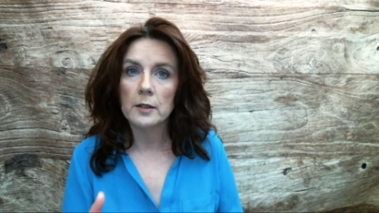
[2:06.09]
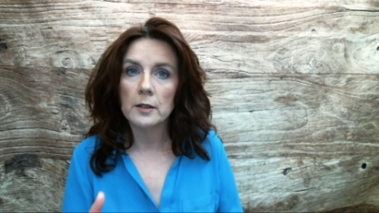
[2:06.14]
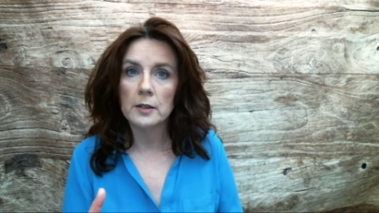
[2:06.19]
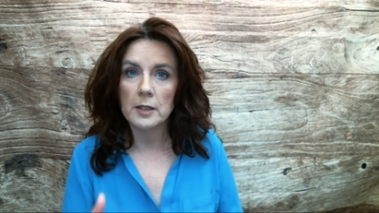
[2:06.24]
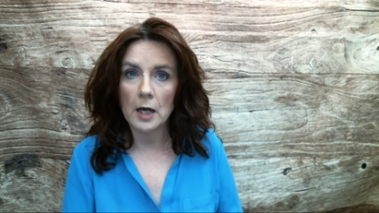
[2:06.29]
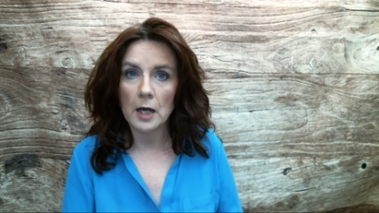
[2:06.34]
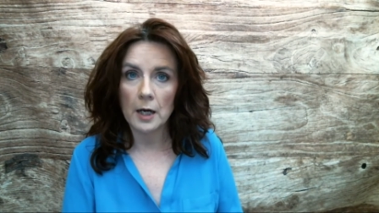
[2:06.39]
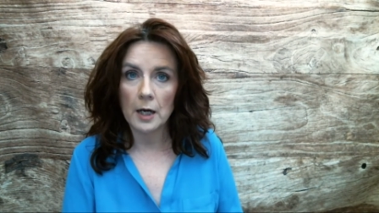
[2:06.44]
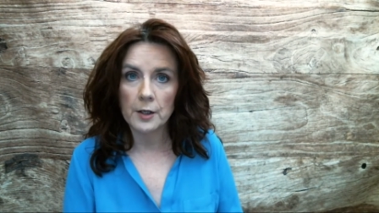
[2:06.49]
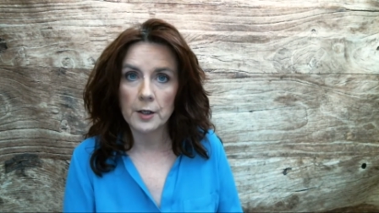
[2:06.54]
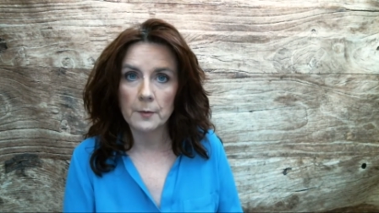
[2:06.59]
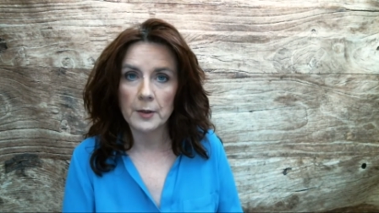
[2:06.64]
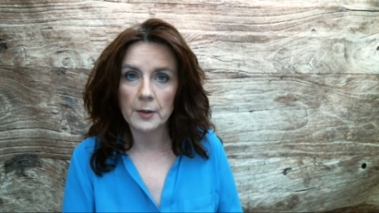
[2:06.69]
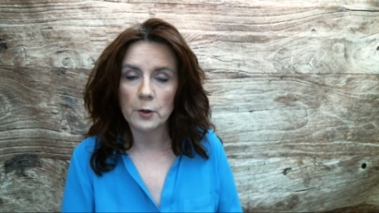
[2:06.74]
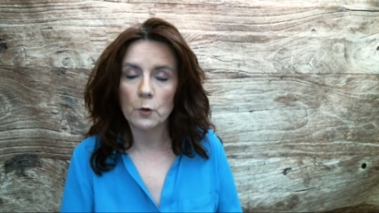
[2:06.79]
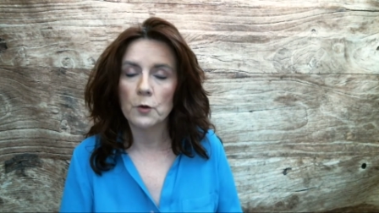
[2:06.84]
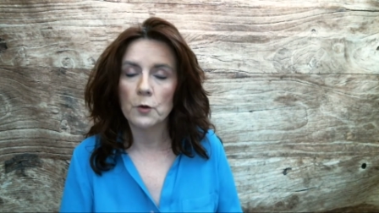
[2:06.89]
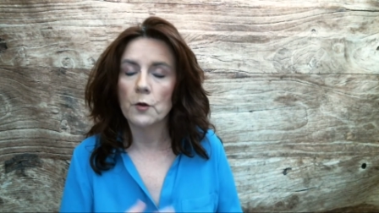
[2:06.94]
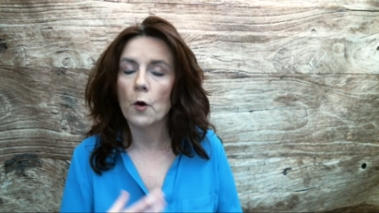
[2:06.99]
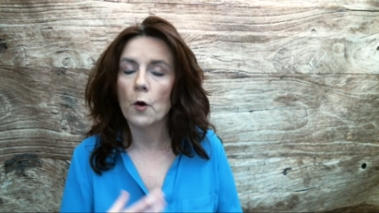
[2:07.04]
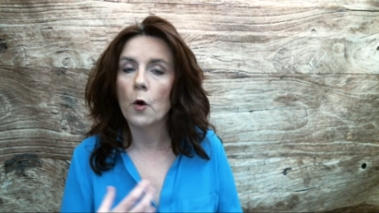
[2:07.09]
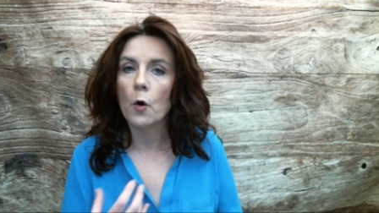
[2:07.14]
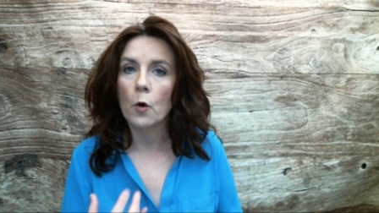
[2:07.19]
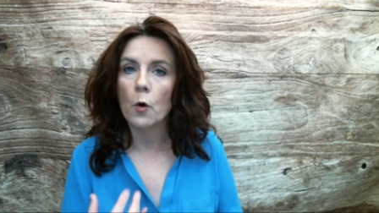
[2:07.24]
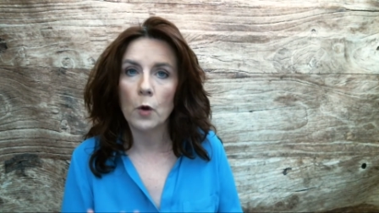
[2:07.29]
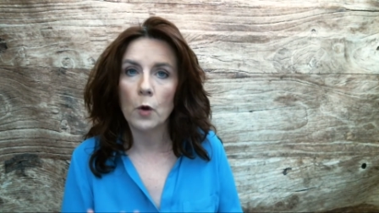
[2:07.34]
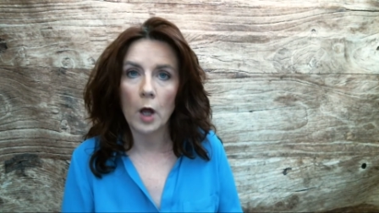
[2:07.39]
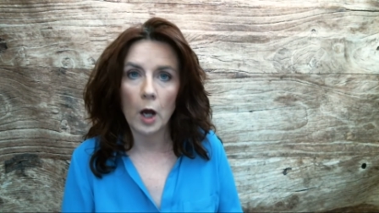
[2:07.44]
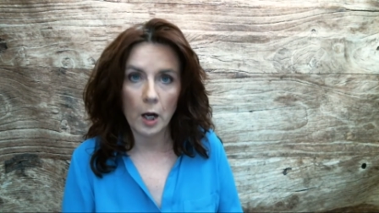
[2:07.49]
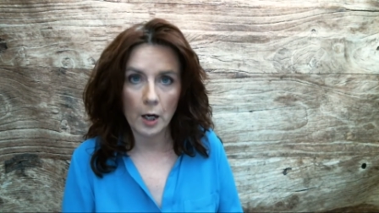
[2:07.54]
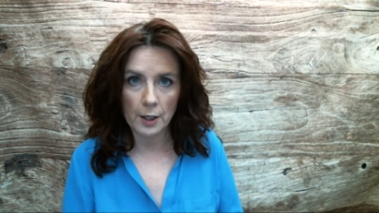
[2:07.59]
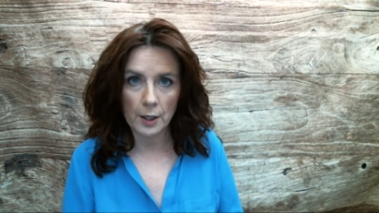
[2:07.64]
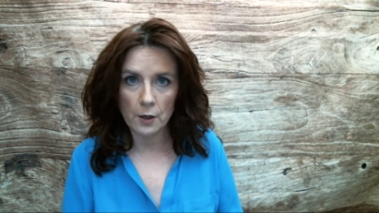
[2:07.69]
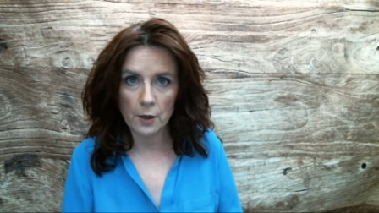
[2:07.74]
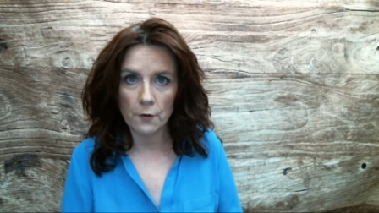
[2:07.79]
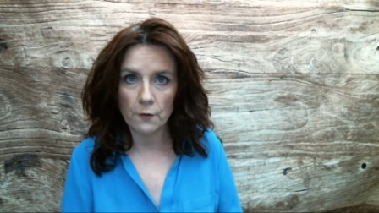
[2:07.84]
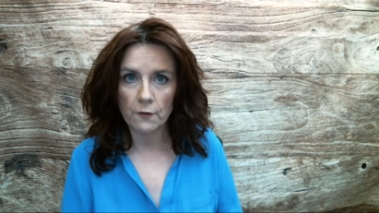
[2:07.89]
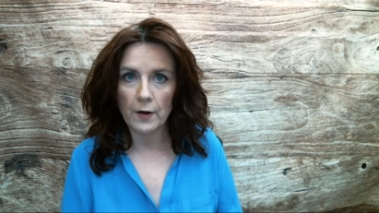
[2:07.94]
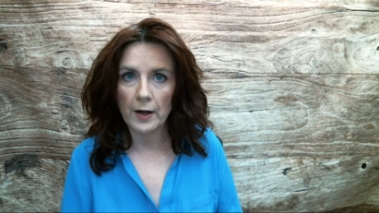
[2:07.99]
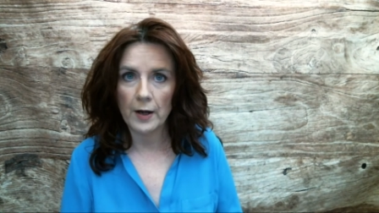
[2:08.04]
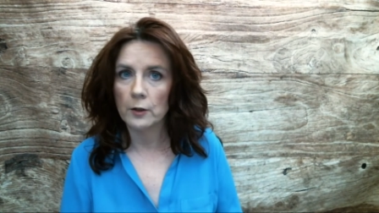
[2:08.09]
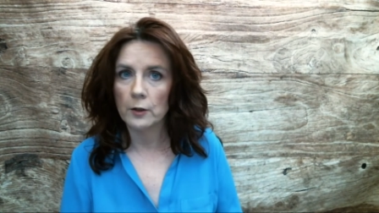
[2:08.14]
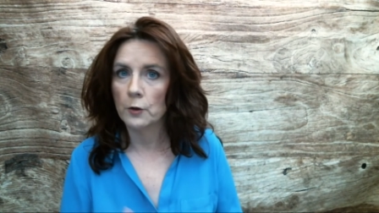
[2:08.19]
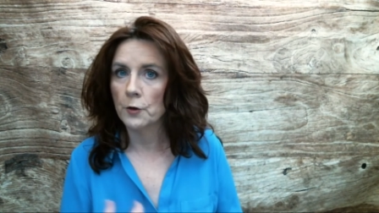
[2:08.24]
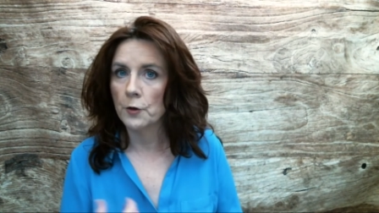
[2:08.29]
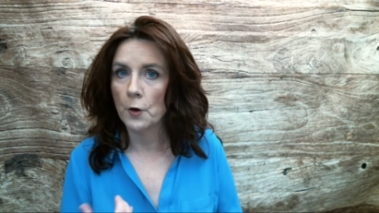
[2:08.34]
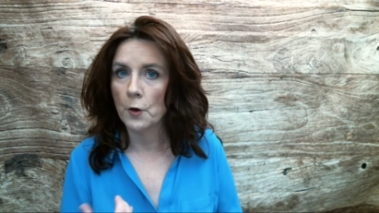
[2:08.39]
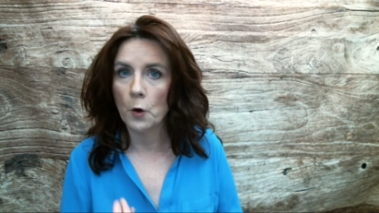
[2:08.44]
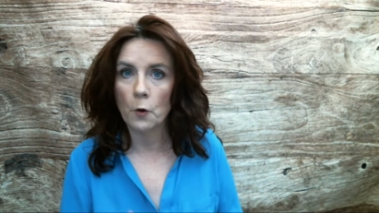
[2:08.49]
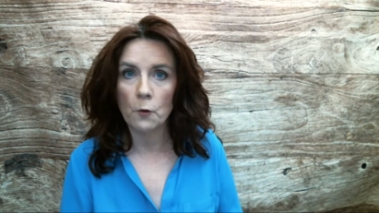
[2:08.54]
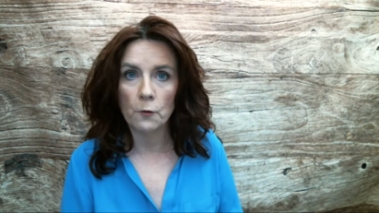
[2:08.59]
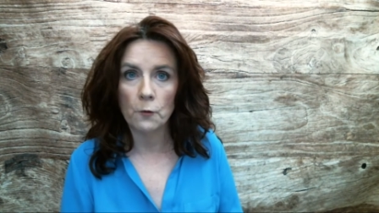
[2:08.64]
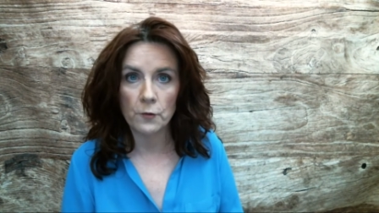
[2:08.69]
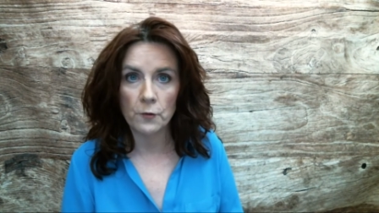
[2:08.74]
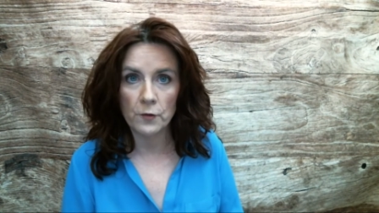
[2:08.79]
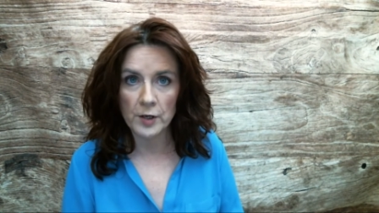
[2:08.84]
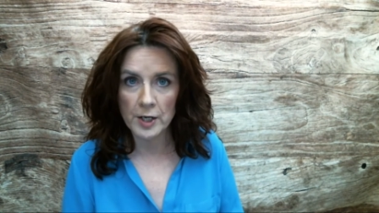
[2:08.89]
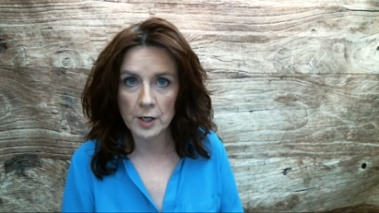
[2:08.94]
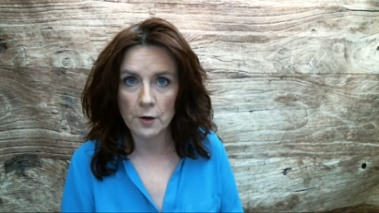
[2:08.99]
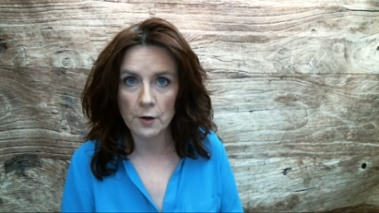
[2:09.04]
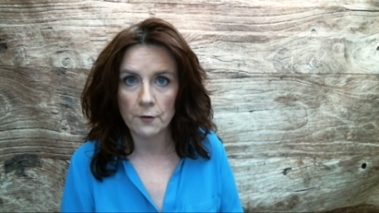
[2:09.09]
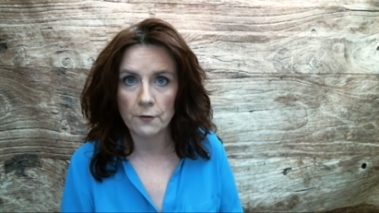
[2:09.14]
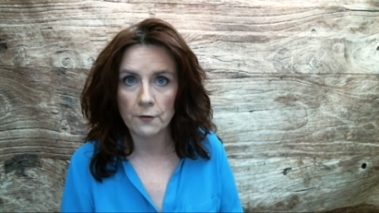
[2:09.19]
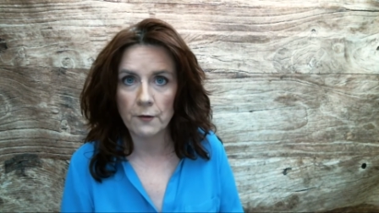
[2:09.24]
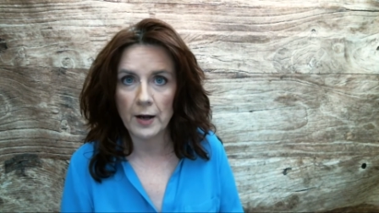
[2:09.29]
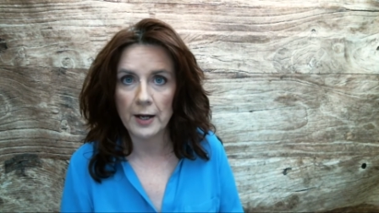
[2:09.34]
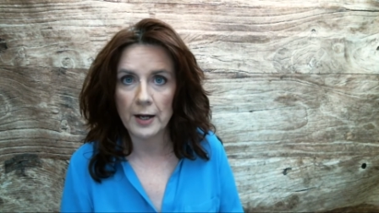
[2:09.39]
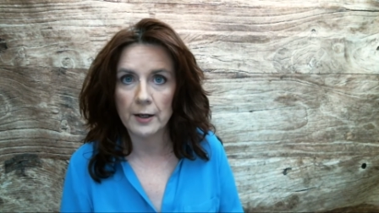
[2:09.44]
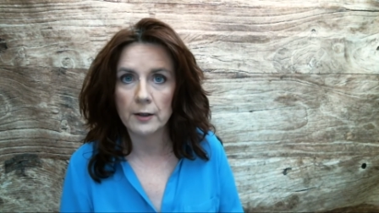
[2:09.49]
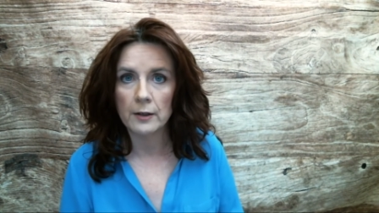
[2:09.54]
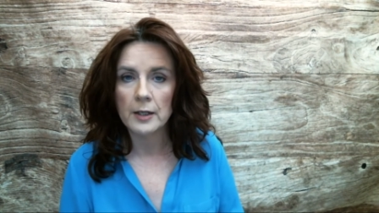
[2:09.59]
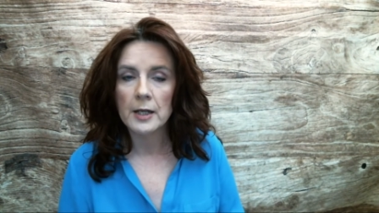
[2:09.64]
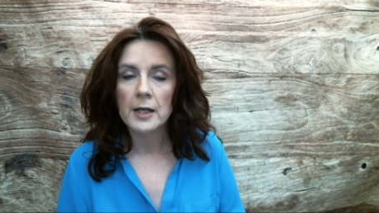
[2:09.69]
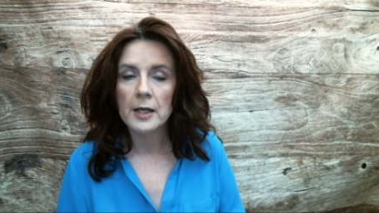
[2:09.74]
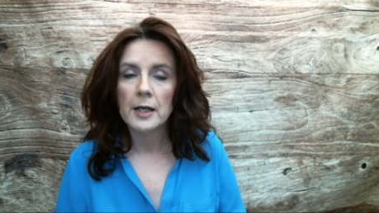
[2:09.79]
document or the whole audio file or the whole video file.